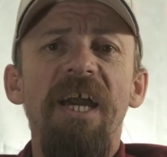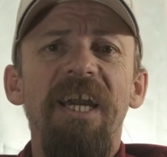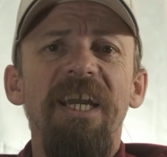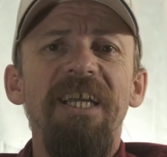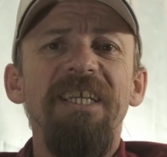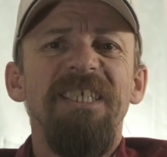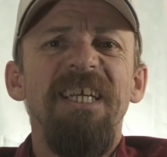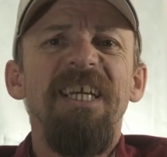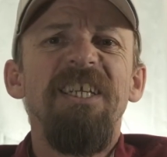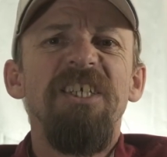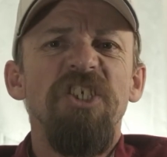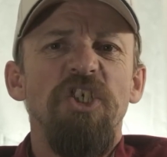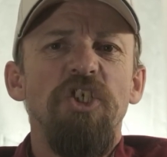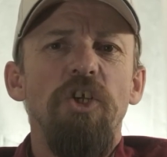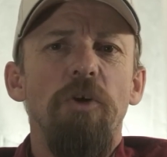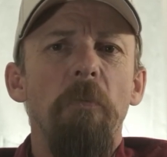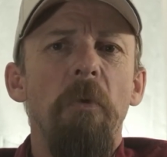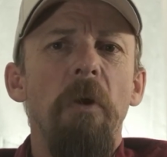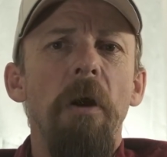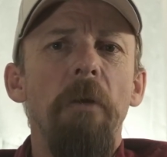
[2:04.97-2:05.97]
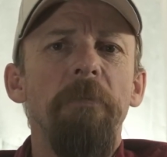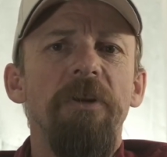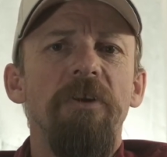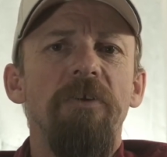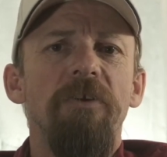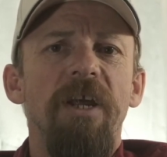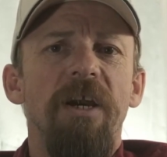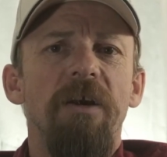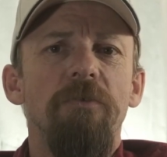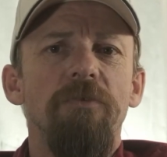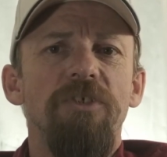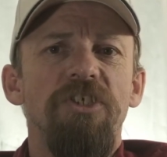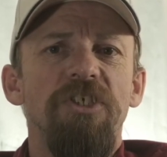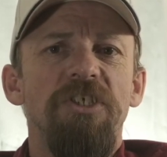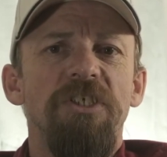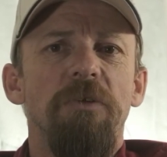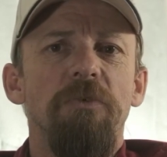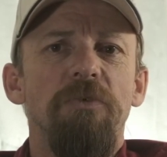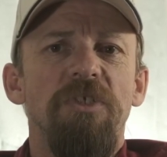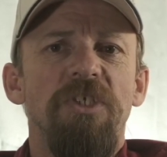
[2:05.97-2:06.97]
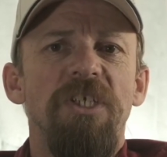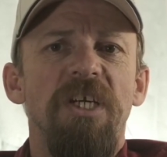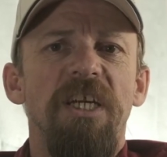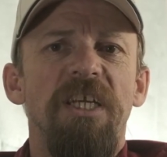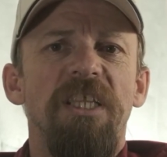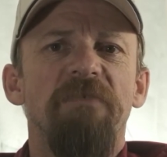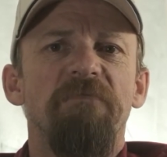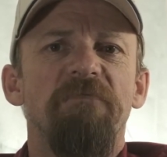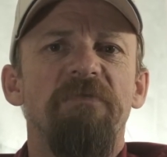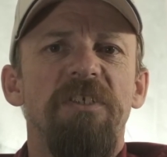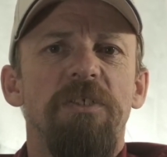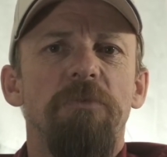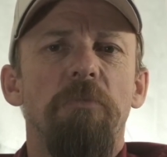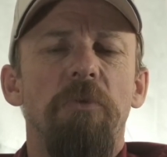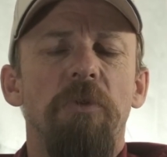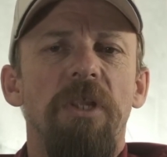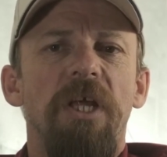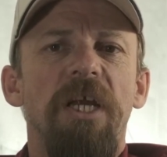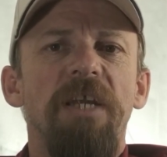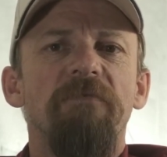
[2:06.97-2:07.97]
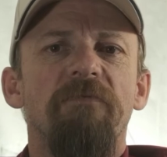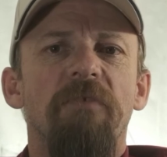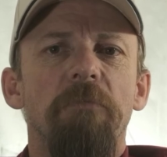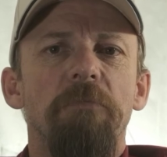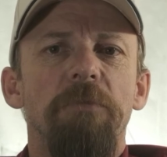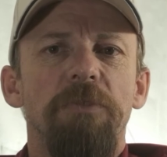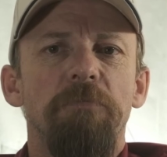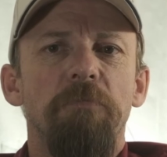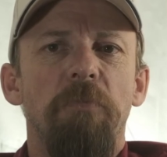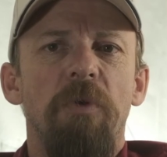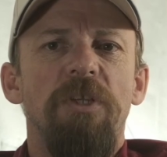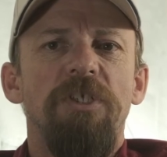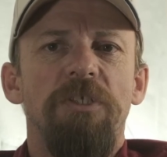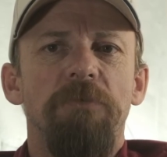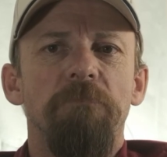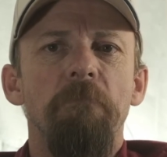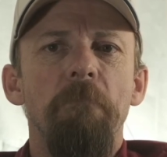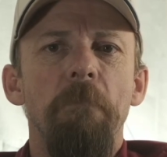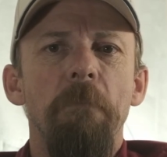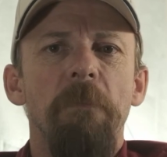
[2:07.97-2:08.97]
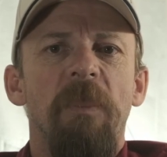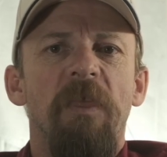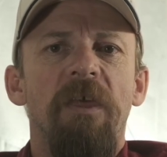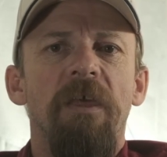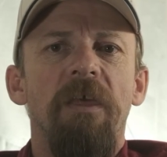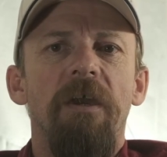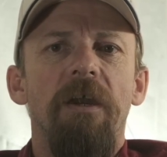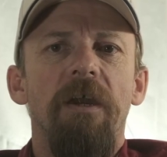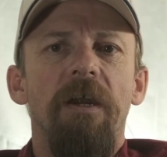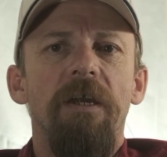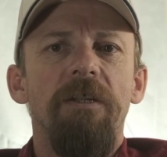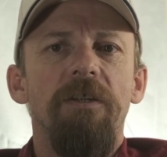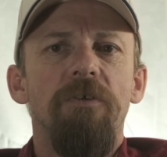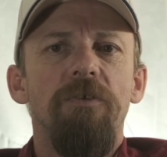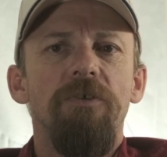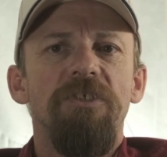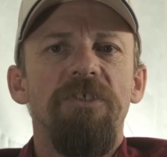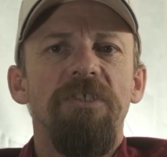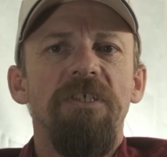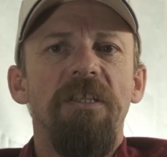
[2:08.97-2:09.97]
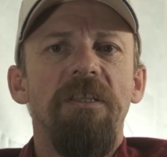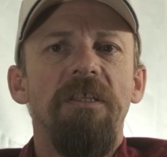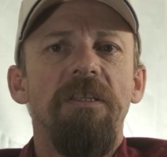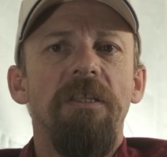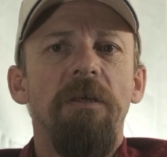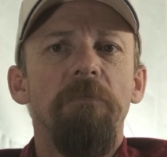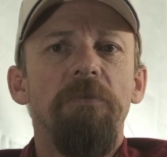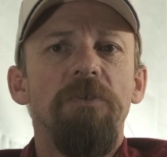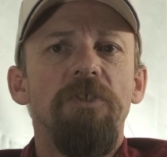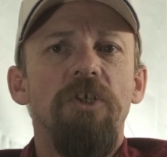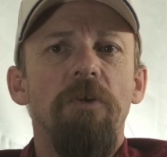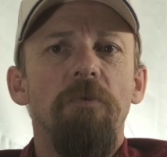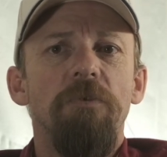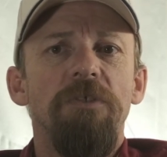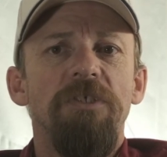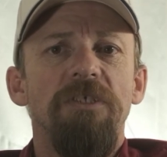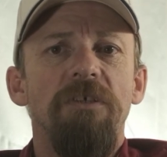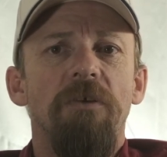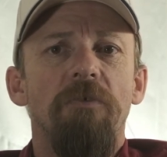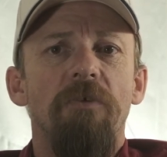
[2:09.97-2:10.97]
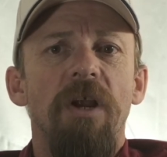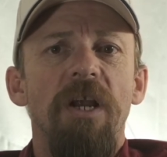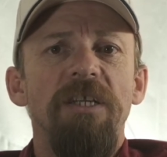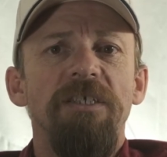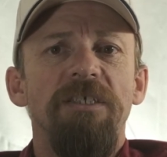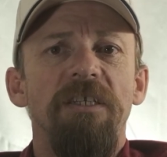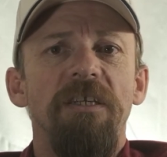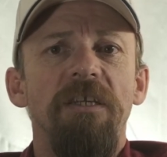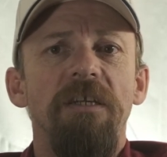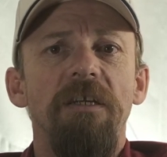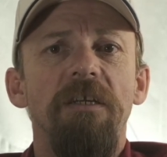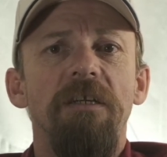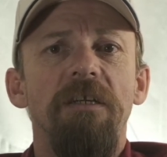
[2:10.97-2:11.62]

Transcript: He set his thermometer down just outside the visible light from his prism, and noticed that the temperature was still rising.